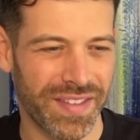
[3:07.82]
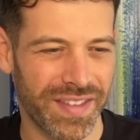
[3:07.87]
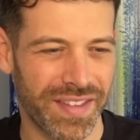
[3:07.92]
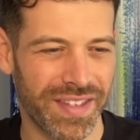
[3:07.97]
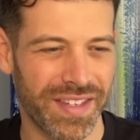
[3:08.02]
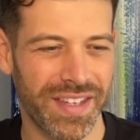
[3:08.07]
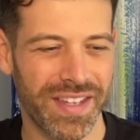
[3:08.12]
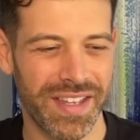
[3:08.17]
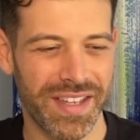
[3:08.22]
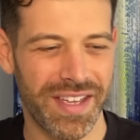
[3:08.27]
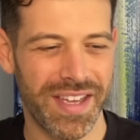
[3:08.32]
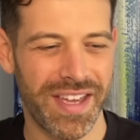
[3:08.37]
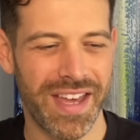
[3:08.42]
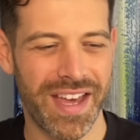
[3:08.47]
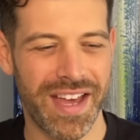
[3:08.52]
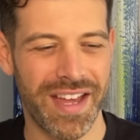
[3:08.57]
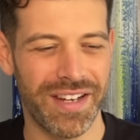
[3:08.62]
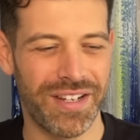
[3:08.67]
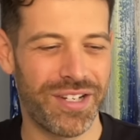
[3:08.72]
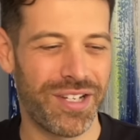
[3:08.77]

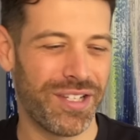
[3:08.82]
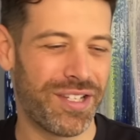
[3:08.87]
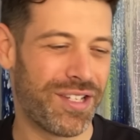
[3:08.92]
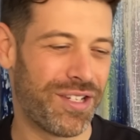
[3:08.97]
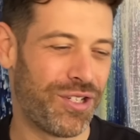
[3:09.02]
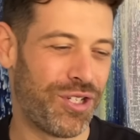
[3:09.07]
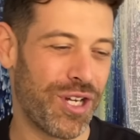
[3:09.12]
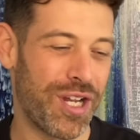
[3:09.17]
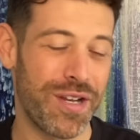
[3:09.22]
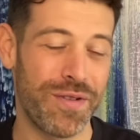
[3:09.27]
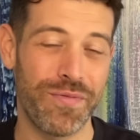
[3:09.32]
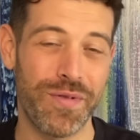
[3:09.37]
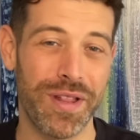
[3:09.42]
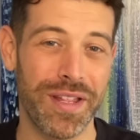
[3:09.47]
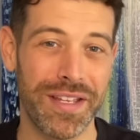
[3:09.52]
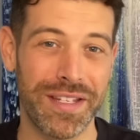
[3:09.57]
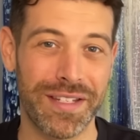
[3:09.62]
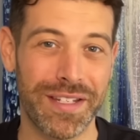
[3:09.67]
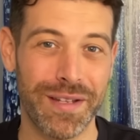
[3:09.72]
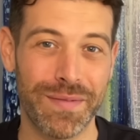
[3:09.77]
Yeah, just Jin
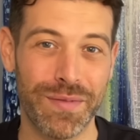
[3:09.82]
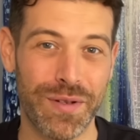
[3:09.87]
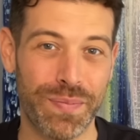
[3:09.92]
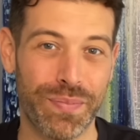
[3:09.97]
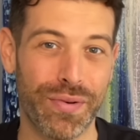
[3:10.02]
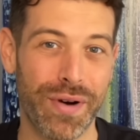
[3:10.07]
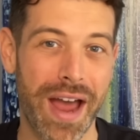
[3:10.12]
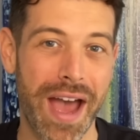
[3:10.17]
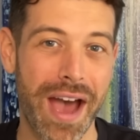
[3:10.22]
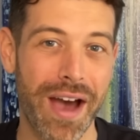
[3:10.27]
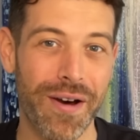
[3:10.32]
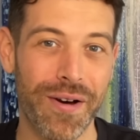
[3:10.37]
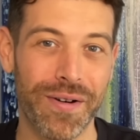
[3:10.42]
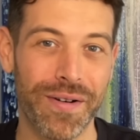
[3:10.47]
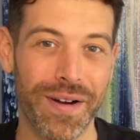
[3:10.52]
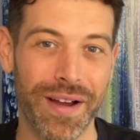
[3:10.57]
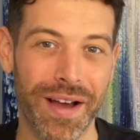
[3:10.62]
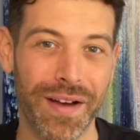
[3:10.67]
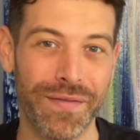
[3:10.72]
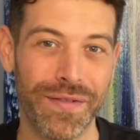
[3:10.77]
really seems
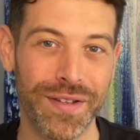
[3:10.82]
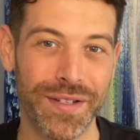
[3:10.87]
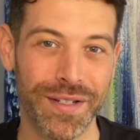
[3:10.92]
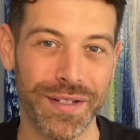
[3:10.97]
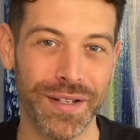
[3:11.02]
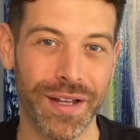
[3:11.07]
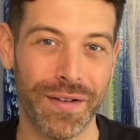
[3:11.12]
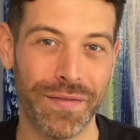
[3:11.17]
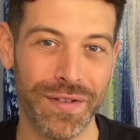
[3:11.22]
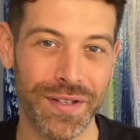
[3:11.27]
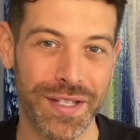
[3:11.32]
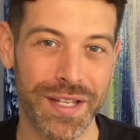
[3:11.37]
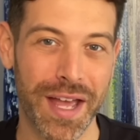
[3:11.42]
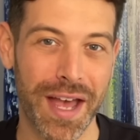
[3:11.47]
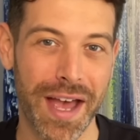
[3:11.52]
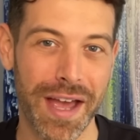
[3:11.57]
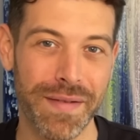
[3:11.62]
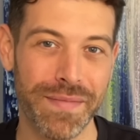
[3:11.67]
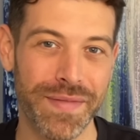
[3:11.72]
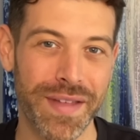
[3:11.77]
proud of his
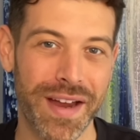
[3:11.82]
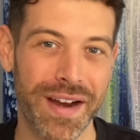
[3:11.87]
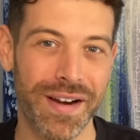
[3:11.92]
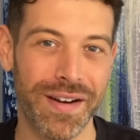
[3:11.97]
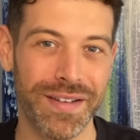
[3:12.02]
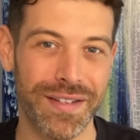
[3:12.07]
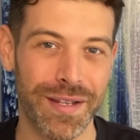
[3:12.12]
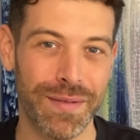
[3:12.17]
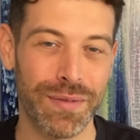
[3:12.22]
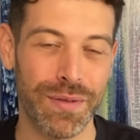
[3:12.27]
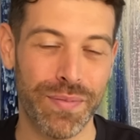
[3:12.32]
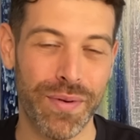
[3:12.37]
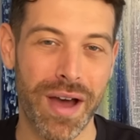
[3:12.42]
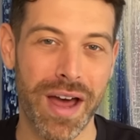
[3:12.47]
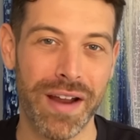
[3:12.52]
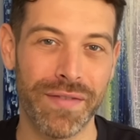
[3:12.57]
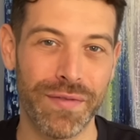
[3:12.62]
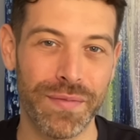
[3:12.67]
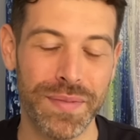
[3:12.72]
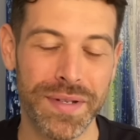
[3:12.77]
time there. He seems
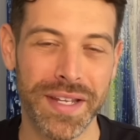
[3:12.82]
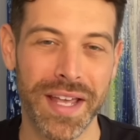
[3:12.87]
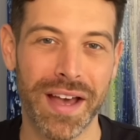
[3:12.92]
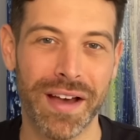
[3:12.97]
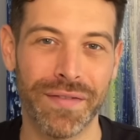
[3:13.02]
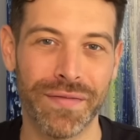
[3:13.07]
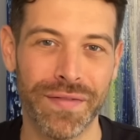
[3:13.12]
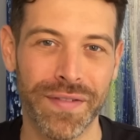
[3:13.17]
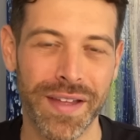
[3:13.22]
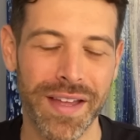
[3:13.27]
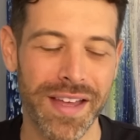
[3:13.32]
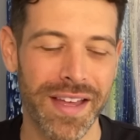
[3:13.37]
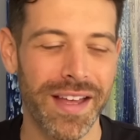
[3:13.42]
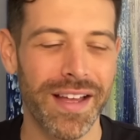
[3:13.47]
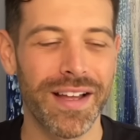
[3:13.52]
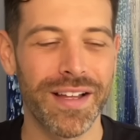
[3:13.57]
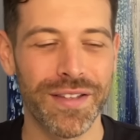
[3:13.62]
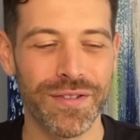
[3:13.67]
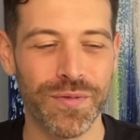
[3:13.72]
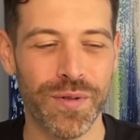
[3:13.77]
proud of himself.
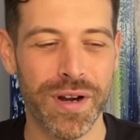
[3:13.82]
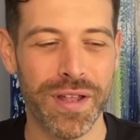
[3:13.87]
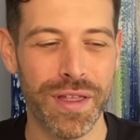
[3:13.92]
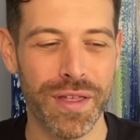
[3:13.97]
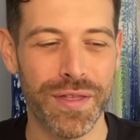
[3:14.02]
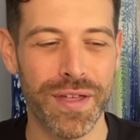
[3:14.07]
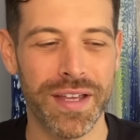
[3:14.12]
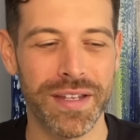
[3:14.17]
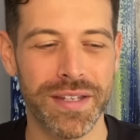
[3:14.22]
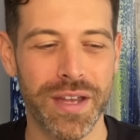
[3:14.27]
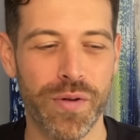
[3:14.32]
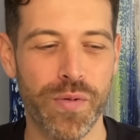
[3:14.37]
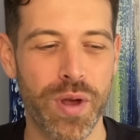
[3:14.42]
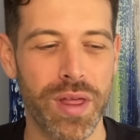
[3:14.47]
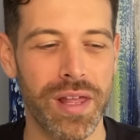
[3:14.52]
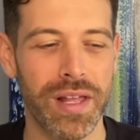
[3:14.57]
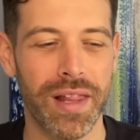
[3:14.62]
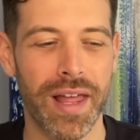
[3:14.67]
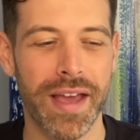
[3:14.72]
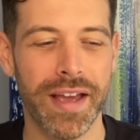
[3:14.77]
It's one of the things I
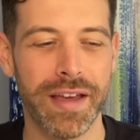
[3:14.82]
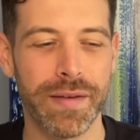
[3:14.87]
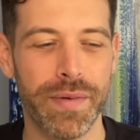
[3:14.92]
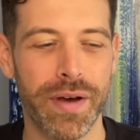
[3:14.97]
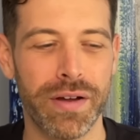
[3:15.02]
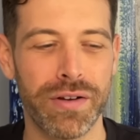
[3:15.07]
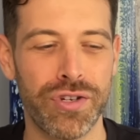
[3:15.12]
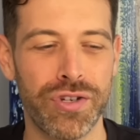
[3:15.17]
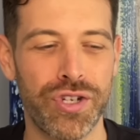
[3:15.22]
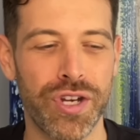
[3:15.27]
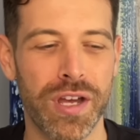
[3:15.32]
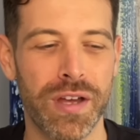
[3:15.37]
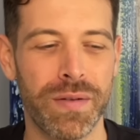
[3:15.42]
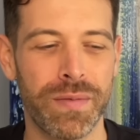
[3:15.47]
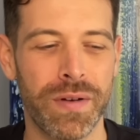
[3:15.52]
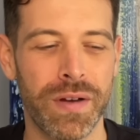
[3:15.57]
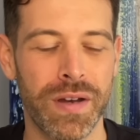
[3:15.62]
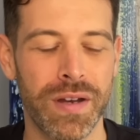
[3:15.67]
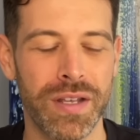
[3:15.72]
really like about Jin.